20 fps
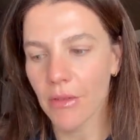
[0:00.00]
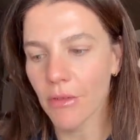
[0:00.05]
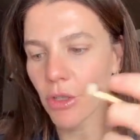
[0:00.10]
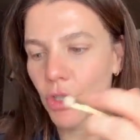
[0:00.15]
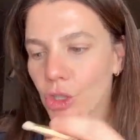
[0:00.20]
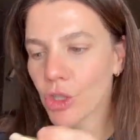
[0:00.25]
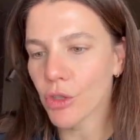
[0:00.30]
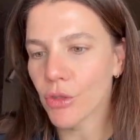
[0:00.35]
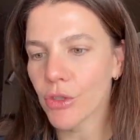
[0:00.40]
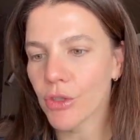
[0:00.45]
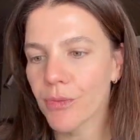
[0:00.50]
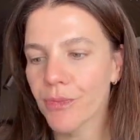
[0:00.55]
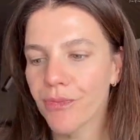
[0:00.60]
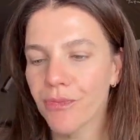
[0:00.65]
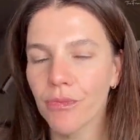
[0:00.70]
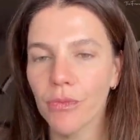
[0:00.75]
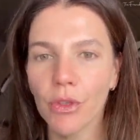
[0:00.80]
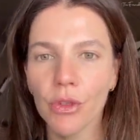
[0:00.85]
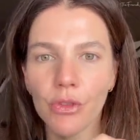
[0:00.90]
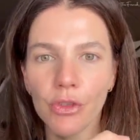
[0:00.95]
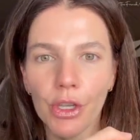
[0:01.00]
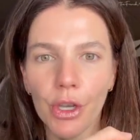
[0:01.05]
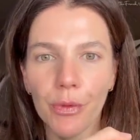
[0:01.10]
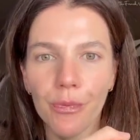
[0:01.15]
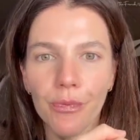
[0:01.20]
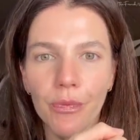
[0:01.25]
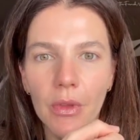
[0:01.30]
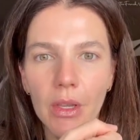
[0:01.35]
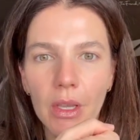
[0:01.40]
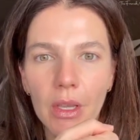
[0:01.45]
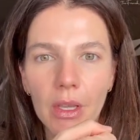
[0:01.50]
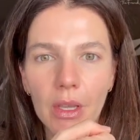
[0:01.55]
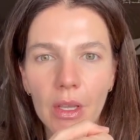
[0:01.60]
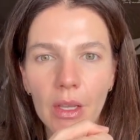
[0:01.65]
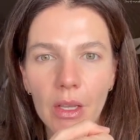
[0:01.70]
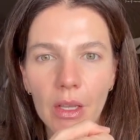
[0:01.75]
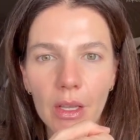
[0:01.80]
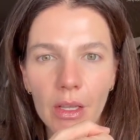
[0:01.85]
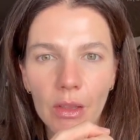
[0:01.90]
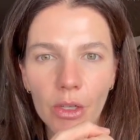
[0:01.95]
choose. So,
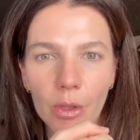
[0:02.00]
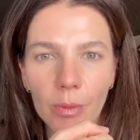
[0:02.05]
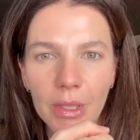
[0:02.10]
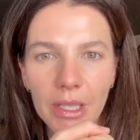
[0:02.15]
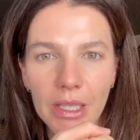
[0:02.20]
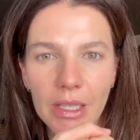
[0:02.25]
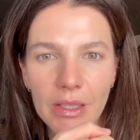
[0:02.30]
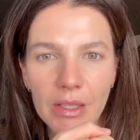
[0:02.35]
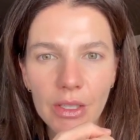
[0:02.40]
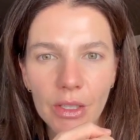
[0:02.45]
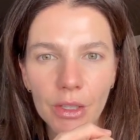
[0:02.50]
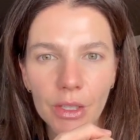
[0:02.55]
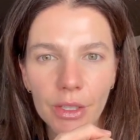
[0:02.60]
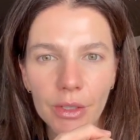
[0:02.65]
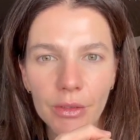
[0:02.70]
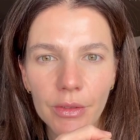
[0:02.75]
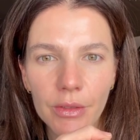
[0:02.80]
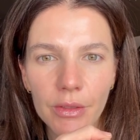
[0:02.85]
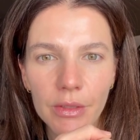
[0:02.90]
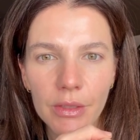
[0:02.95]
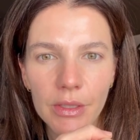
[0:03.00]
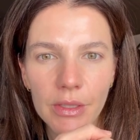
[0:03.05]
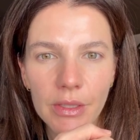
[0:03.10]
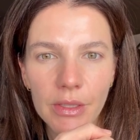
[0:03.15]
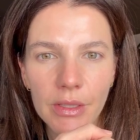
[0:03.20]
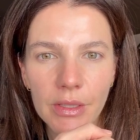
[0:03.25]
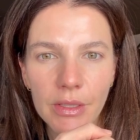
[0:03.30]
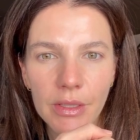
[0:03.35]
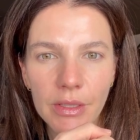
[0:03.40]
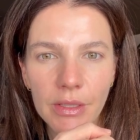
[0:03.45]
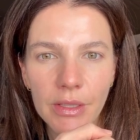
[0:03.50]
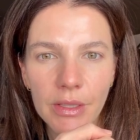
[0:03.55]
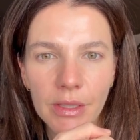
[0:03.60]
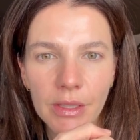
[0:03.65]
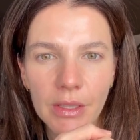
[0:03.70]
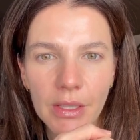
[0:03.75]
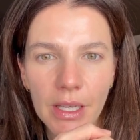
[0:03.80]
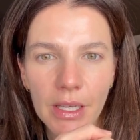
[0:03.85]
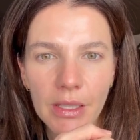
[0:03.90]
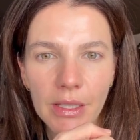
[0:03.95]
a little bit of concealer.
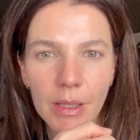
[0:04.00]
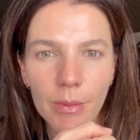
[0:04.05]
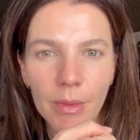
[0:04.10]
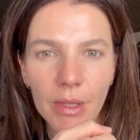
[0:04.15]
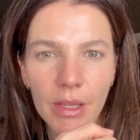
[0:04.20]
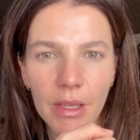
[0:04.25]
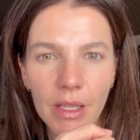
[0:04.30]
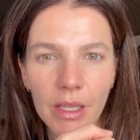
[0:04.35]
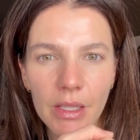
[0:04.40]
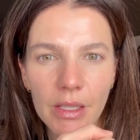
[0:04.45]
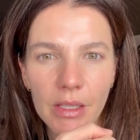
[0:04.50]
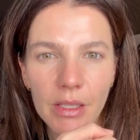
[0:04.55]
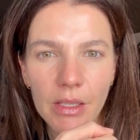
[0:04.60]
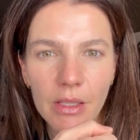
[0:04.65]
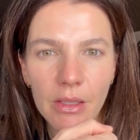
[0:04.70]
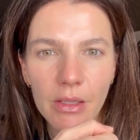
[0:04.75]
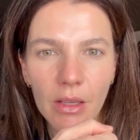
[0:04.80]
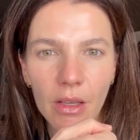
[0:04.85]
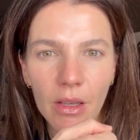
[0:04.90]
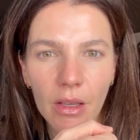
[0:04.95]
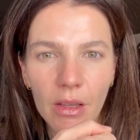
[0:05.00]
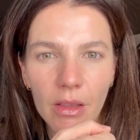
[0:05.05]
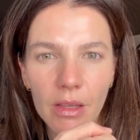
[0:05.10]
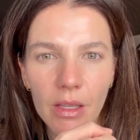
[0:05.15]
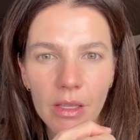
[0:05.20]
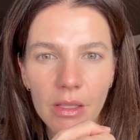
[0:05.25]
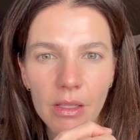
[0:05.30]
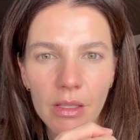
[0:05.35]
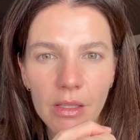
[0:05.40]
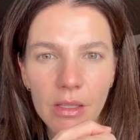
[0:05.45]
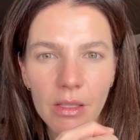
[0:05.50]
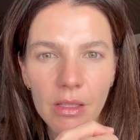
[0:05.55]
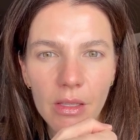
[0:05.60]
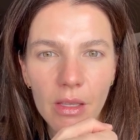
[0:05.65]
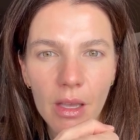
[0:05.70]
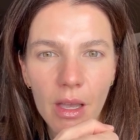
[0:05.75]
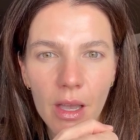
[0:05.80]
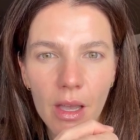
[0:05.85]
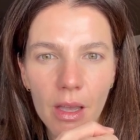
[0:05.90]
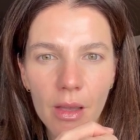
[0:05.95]
Take some of this on this
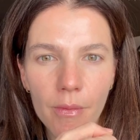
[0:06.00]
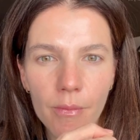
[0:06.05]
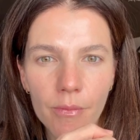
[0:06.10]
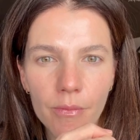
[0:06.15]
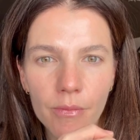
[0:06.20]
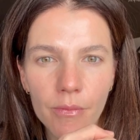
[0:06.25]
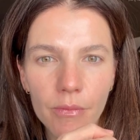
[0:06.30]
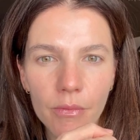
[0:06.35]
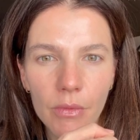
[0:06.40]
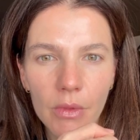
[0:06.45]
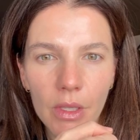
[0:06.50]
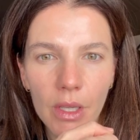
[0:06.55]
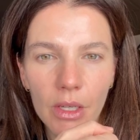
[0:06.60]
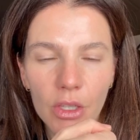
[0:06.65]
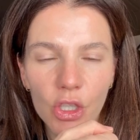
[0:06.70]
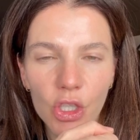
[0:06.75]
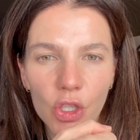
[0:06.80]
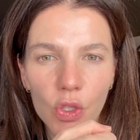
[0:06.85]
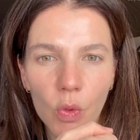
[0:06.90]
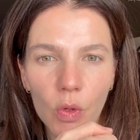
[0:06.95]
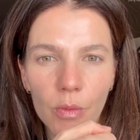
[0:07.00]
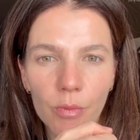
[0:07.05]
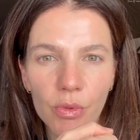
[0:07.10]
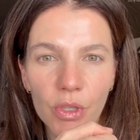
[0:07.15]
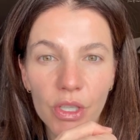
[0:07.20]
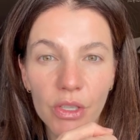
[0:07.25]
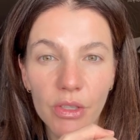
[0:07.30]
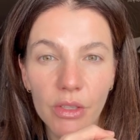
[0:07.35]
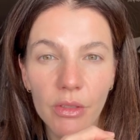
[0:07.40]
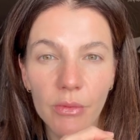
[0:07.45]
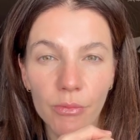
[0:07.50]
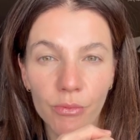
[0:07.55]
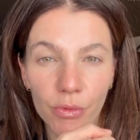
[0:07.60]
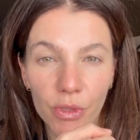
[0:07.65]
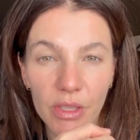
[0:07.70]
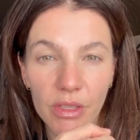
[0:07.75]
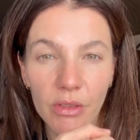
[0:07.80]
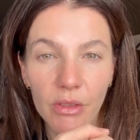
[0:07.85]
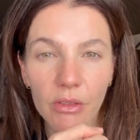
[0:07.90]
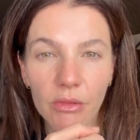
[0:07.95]
kind of short
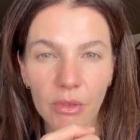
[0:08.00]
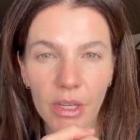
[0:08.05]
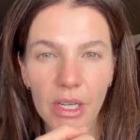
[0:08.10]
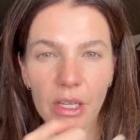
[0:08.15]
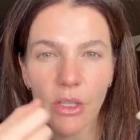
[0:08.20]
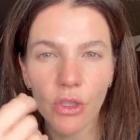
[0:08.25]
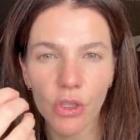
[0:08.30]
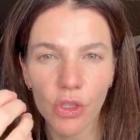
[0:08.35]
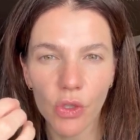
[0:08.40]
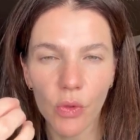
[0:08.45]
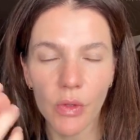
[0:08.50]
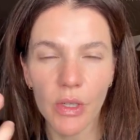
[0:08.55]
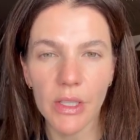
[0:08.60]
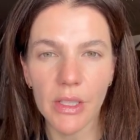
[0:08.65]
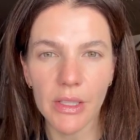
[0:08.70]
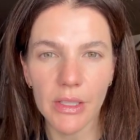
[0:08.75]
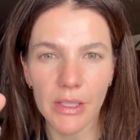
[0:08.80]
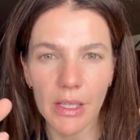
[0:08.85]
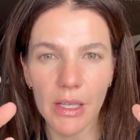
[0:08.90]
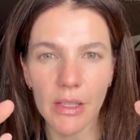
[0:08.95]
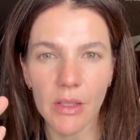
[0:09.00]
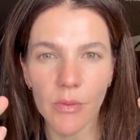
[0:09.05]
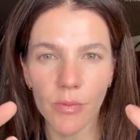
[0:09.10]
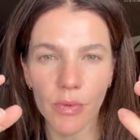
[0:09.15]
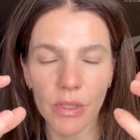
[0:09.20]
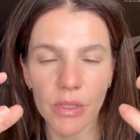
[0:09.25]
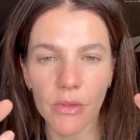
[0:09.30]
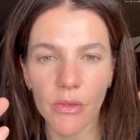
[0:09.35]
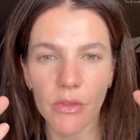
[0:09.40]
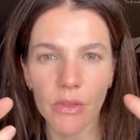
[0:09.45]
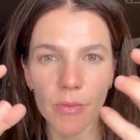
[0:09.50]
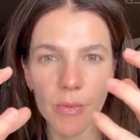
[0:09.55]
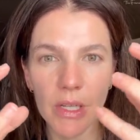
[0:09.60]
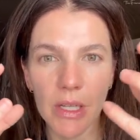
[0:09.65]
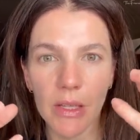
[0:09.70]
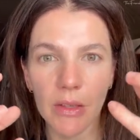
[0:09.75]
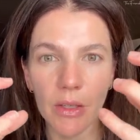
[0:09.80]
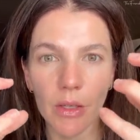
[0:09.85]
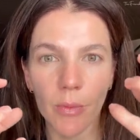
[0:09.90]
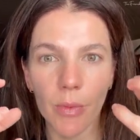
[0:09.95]
bristled, right? Short, dense bristles mean
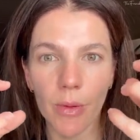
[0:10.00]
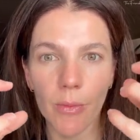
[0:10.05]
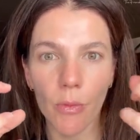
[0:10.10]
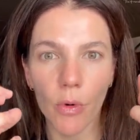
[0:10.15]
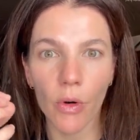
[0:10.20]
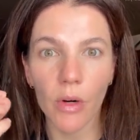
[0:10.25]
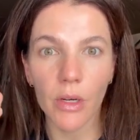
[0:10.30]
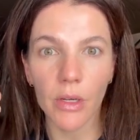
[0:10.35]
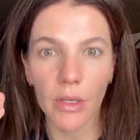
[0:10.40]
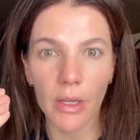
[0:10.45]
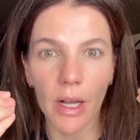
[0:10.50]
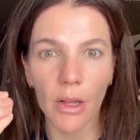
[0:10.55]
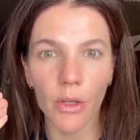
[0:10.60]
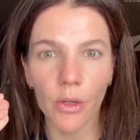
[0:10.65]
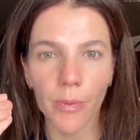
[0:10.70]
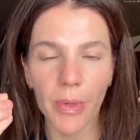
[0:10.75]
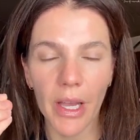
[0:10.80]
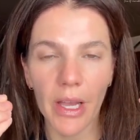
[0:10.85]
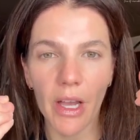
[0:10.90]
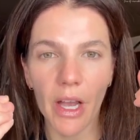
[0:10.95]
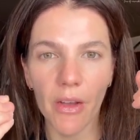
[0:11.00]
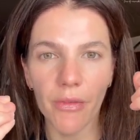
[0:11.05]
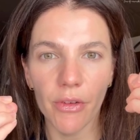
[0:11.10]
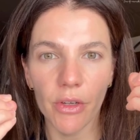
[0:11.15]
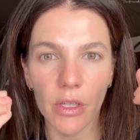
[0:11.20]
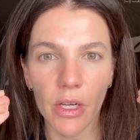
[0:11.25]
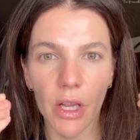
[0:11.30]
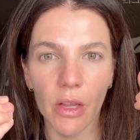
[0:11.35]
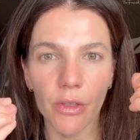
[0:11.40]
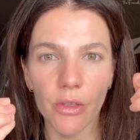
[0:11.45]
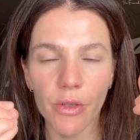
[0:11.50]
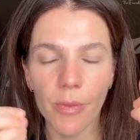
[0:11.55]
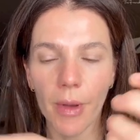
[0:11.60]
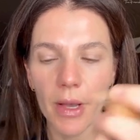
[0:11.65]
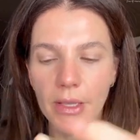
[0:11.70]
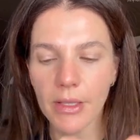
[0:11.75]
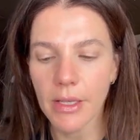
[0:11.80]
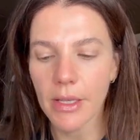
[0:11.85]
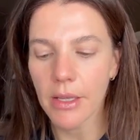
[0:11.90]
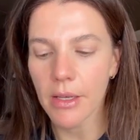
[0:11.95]
a little bit more color payoff or color
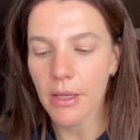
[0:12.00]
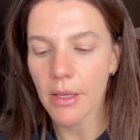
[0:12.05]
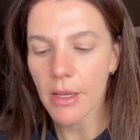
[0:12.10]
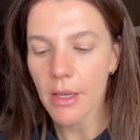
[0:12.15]
deposit.